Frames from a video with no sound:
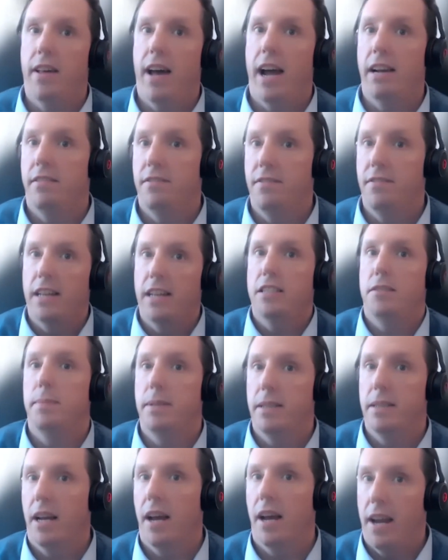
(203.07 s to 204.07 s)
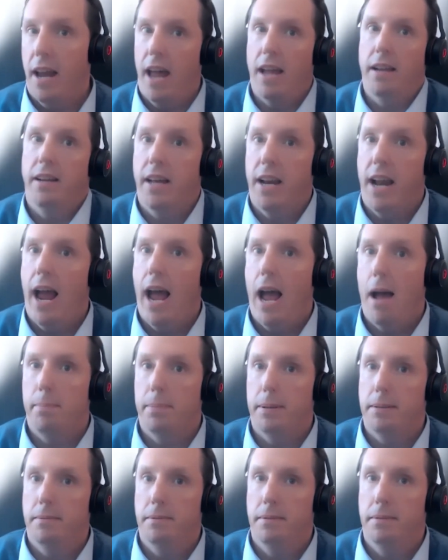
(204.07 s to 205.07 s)
that investment going to
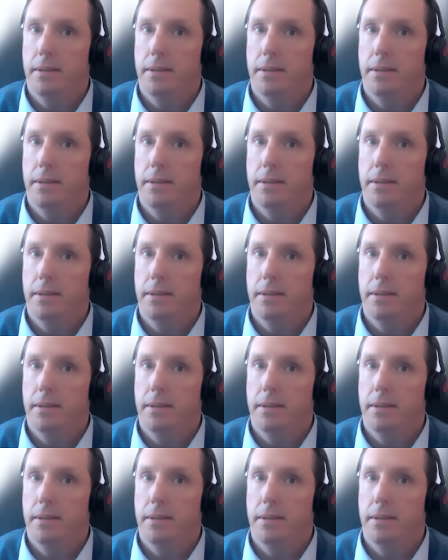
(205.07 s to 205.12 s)
happen.